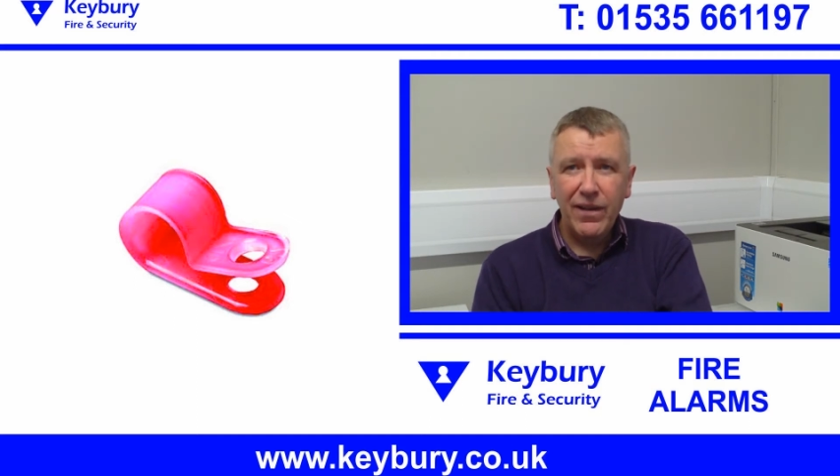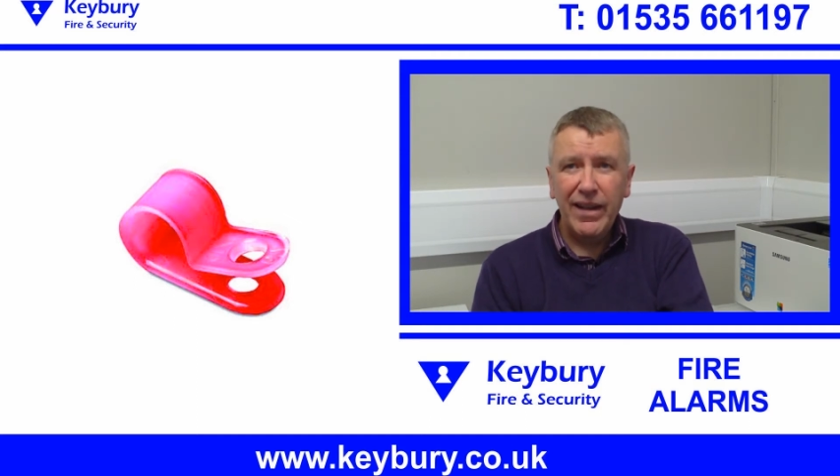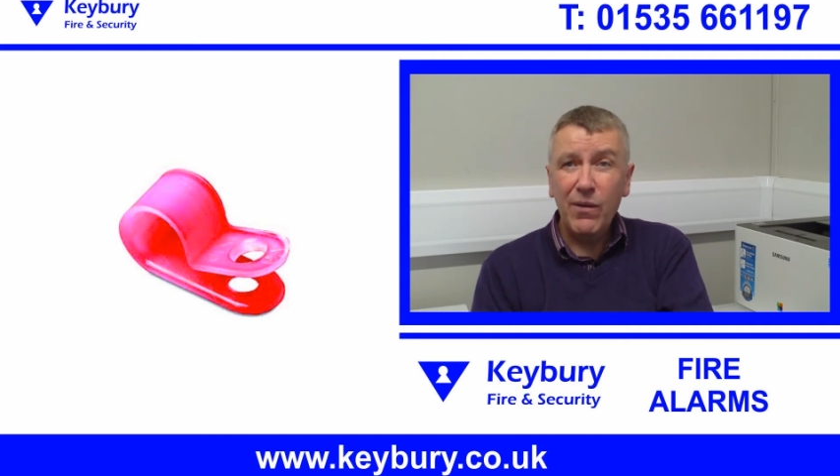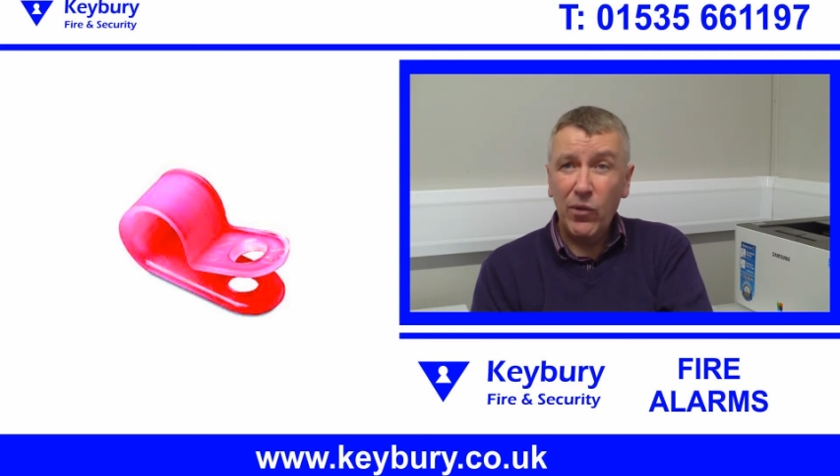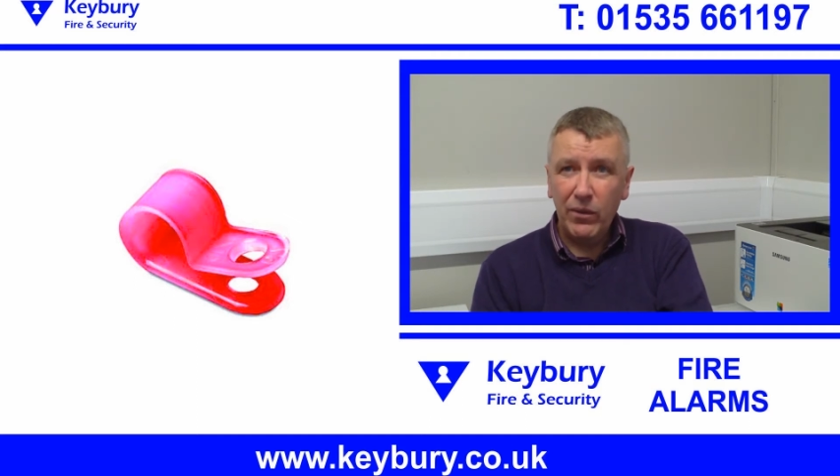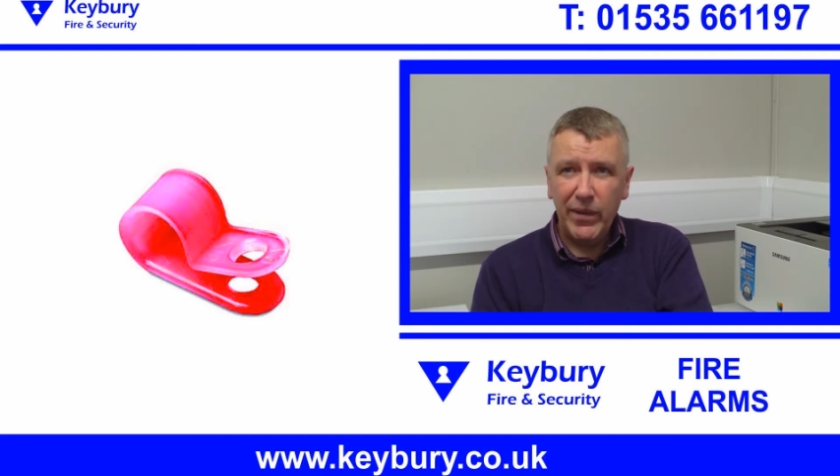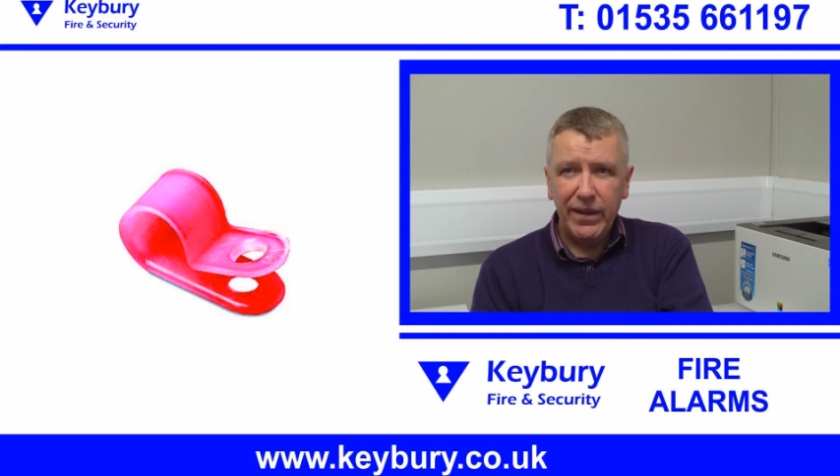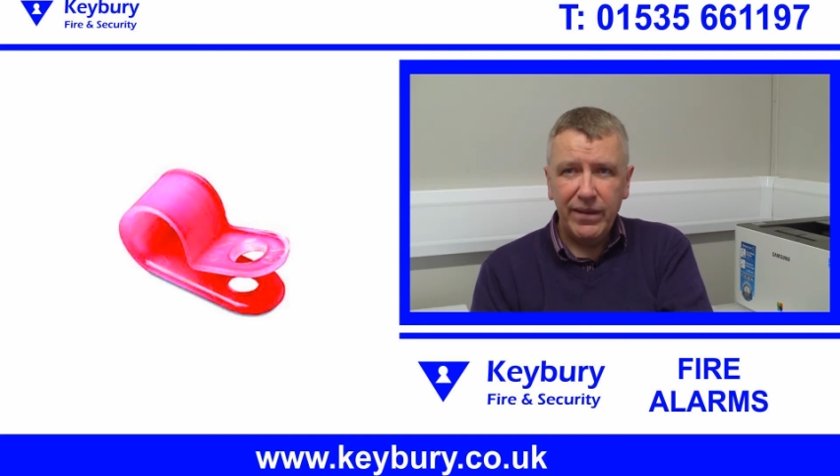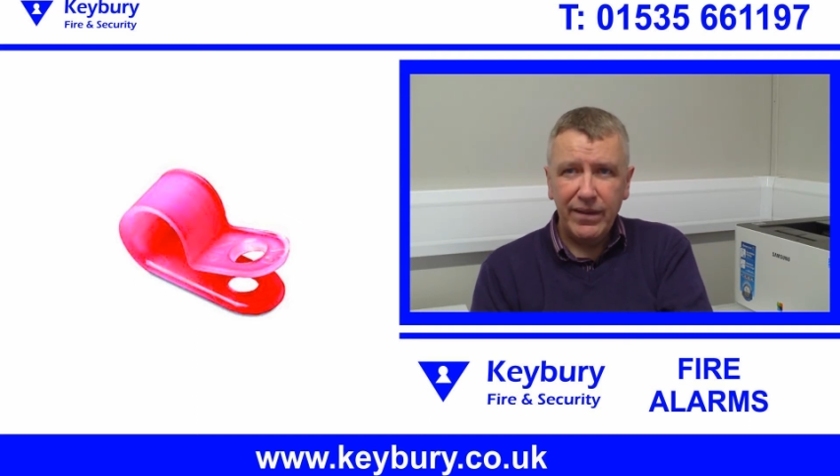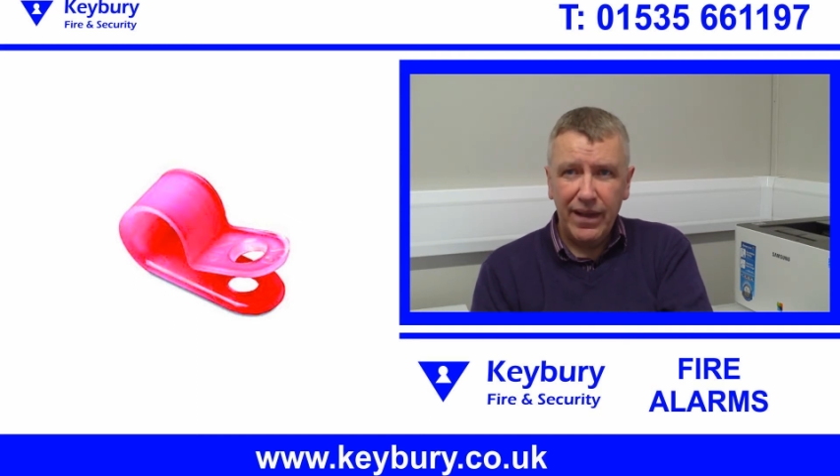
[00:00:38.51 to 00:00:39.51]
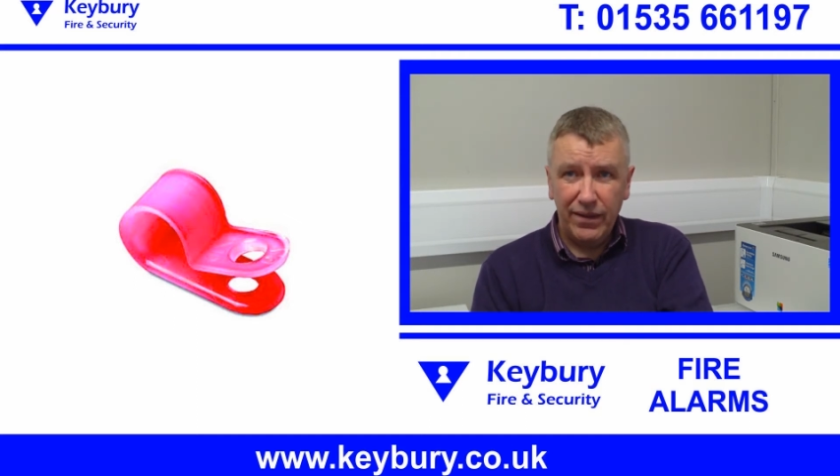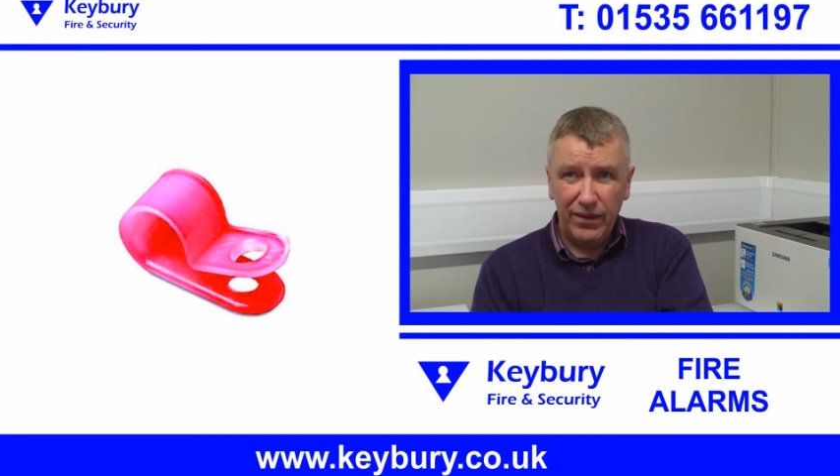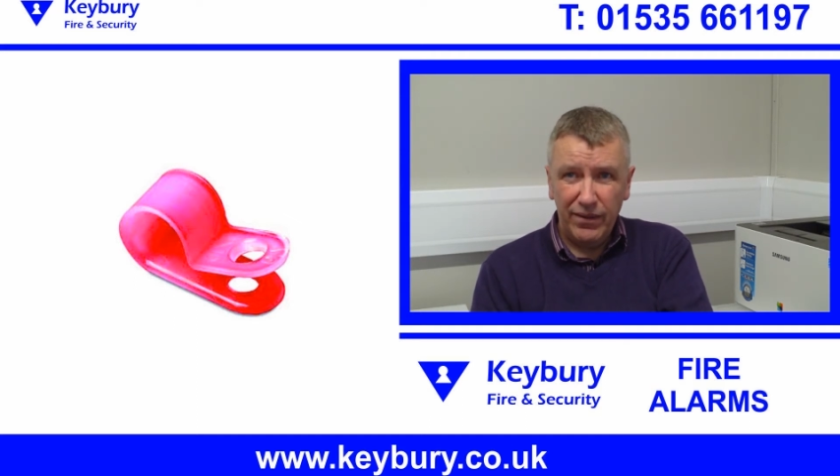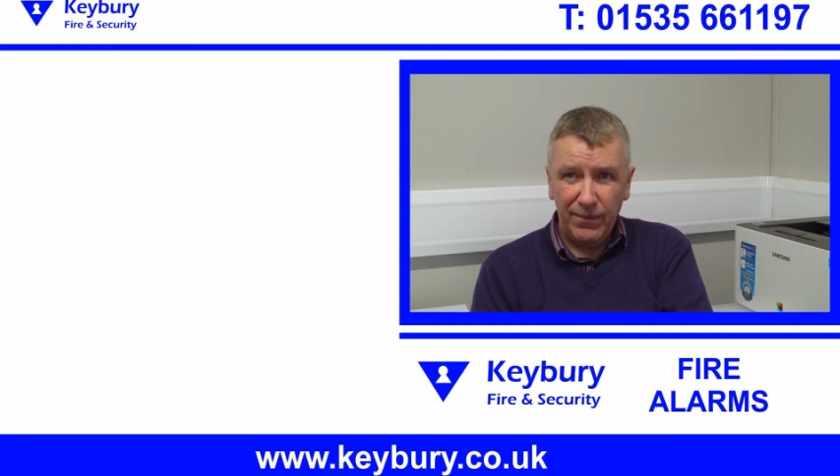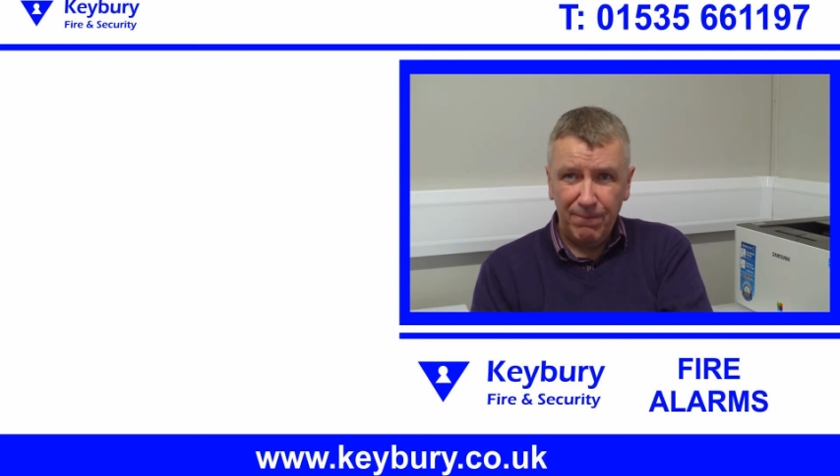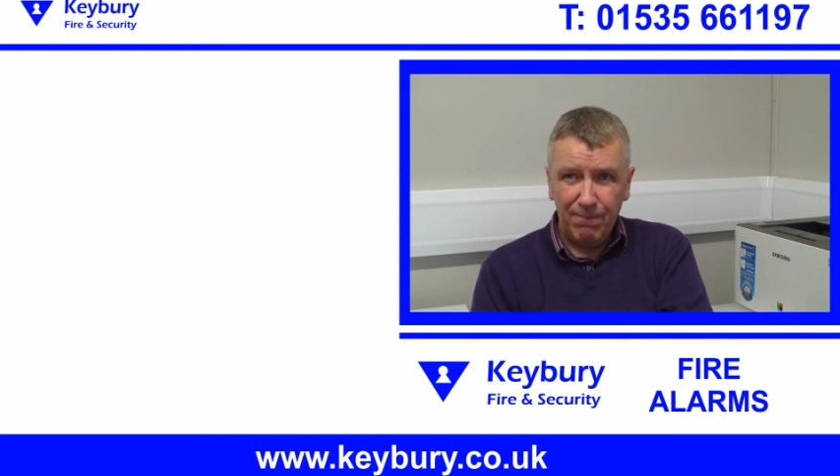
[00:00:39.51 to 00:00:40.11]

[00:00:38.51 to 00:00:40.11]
and it will meet the standards.